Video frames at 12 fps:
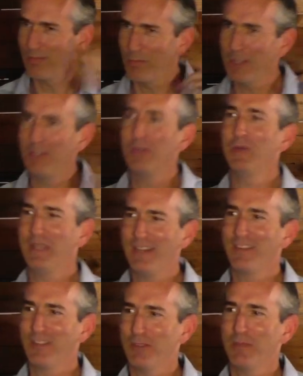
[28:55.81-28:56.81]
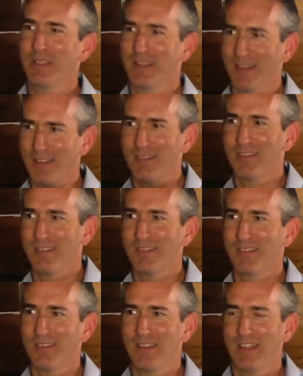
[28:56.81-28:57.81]
we do need to
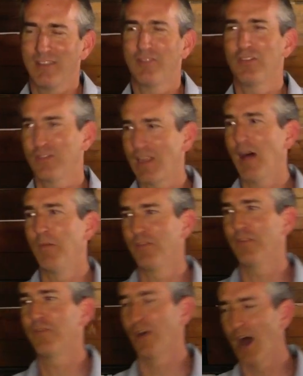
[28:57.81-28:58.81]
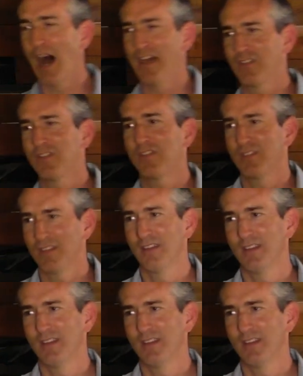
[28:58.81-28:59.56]
because it's just helpful for us.